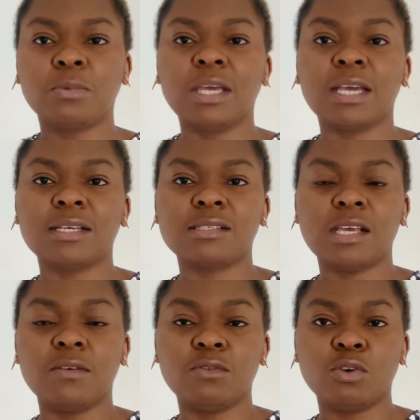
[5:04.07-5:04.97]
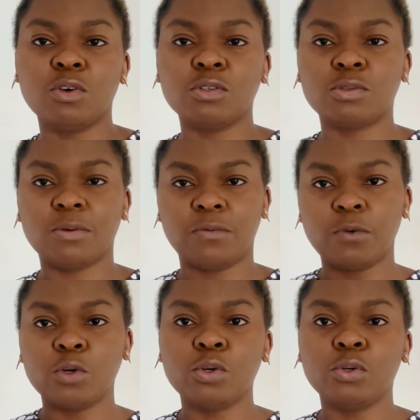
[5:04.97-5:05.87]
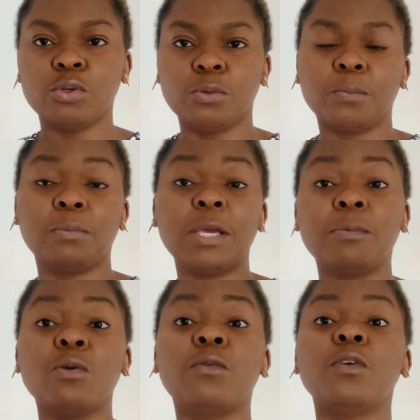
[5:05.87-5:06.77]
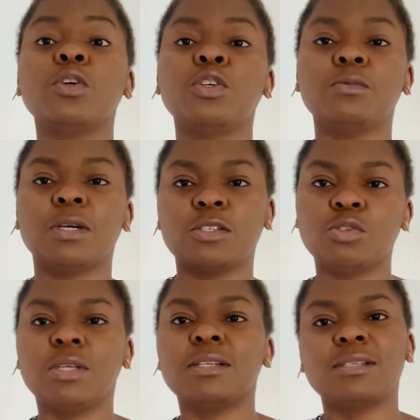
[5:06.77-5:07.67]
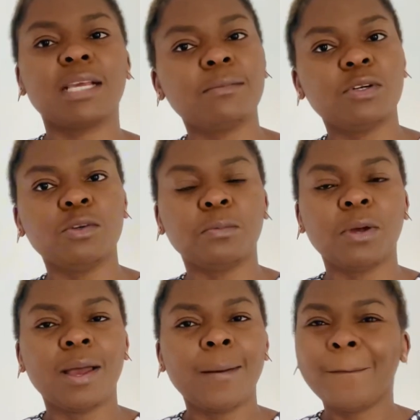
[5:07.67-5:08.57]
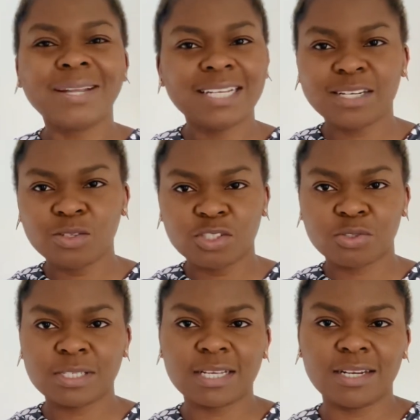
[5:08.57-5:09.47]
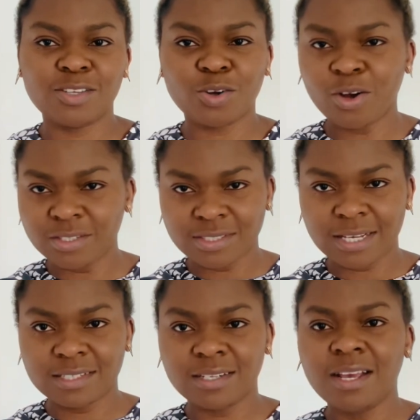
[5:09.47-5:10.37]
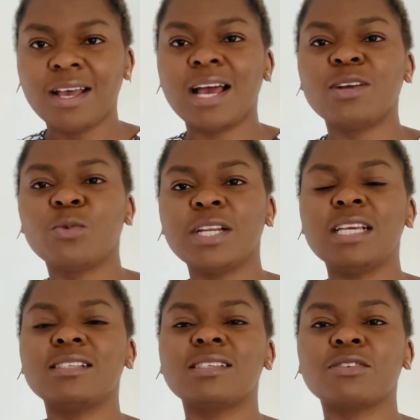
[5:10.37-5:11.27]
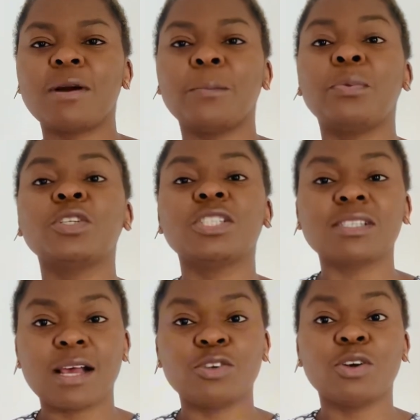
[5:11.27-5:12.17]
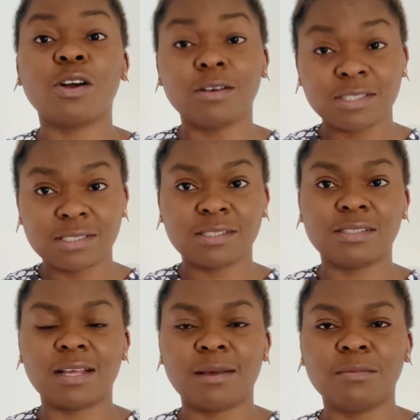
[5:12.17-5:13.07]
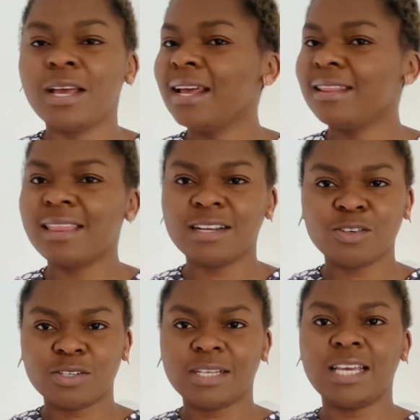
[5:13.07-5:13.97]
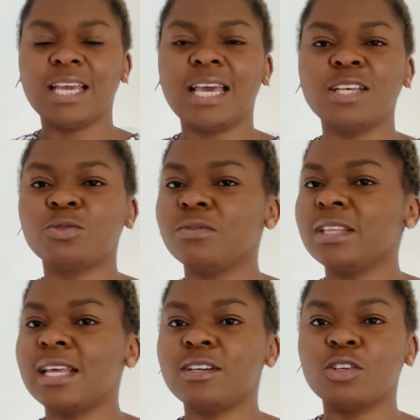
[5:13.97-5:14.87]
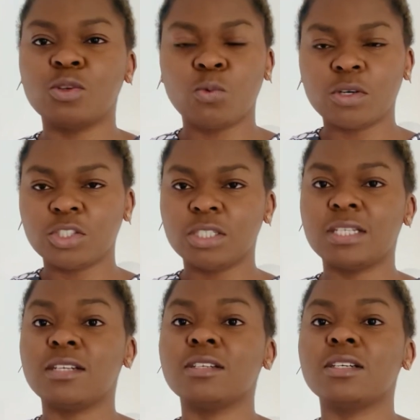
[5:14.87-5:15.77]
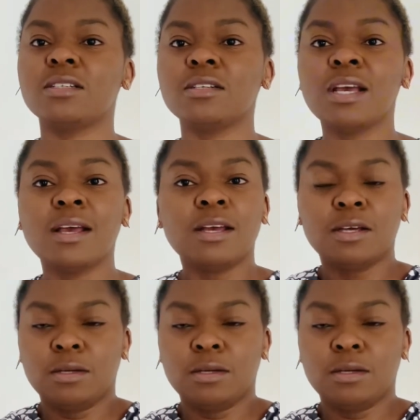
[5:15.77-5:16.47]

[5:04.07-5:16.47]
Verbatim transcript: thing, because if you go to a follow loop, people will follow you because you're in the same loop, but they are not interested in your content. And when Instagram pushes out your content to them, they are not going to engage with it, they are not going to watch it, they are not going to